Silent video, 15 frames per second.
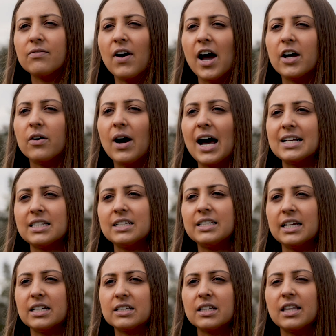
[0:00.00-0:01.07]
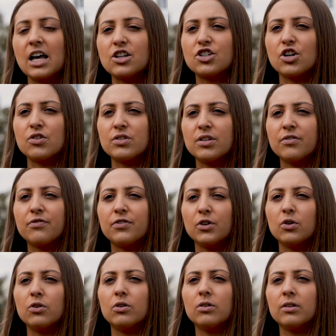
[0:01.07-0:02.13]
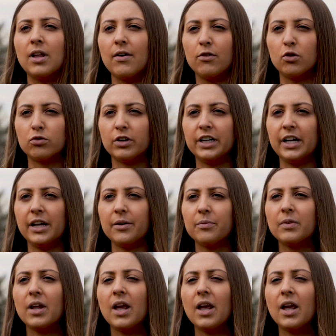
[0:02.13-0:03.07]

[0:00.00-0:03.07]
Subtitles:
vial has a disc that shows the fuel level reading.